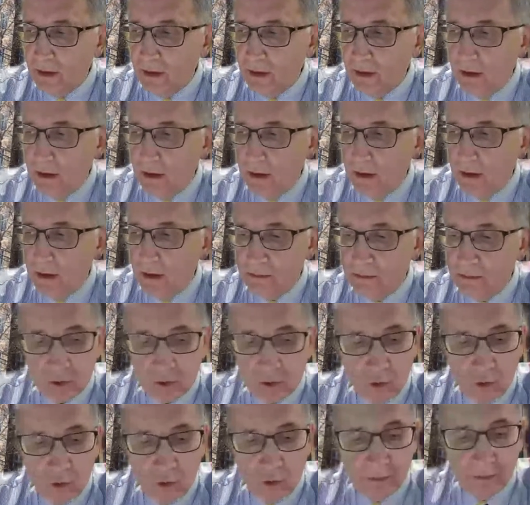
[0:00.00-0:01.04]
uh,
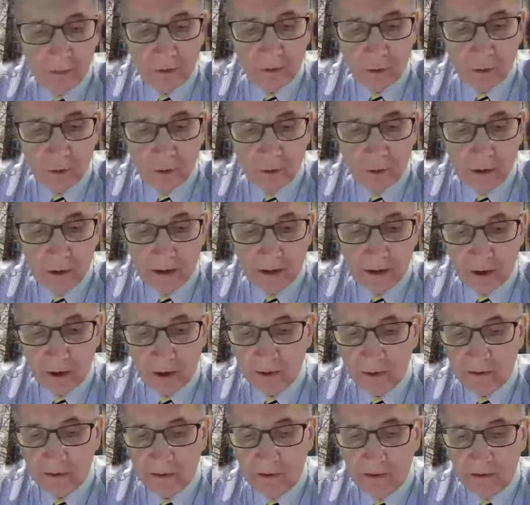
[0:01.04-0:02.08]
scope to
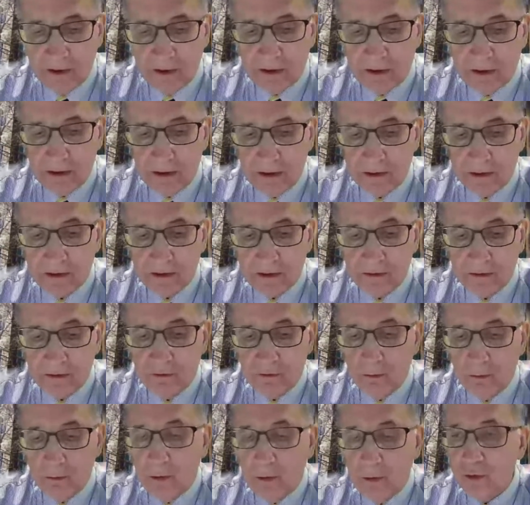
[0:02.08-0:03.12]
autonomous vehicles
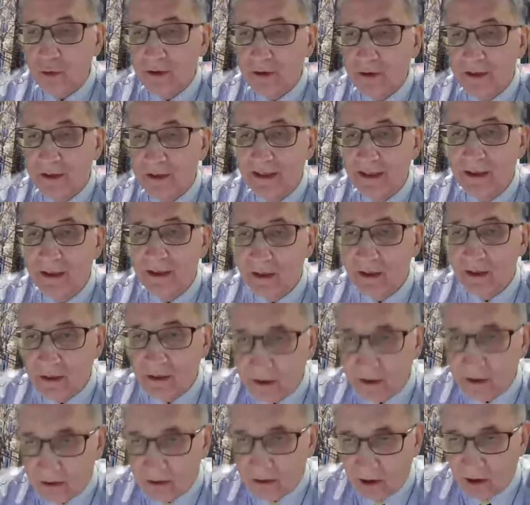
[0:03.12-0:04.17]
for motion in
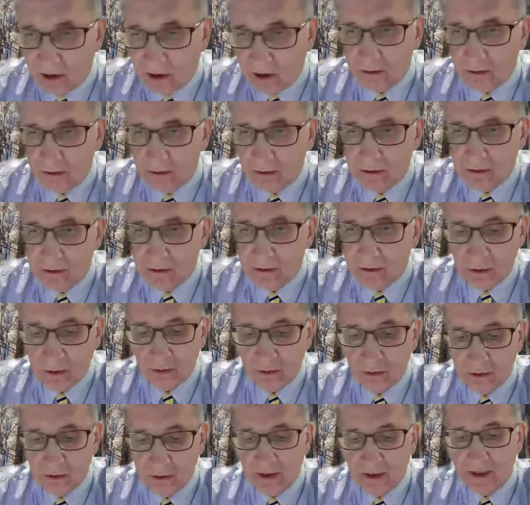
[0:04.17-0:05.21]
the ground,
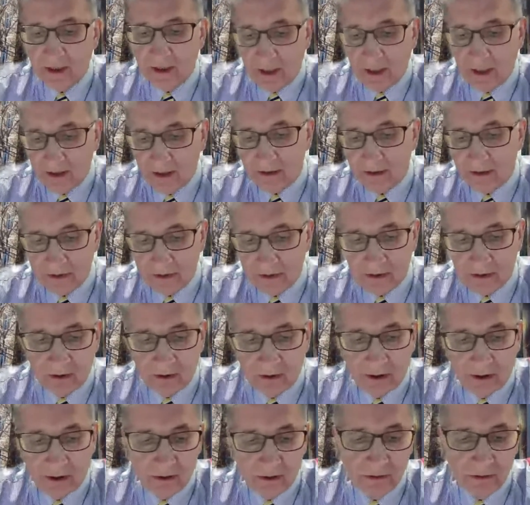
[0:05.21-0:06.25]
not only under the
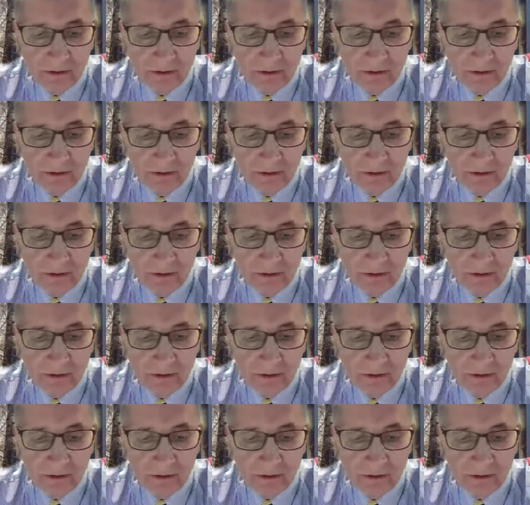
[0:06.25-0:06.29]
ground.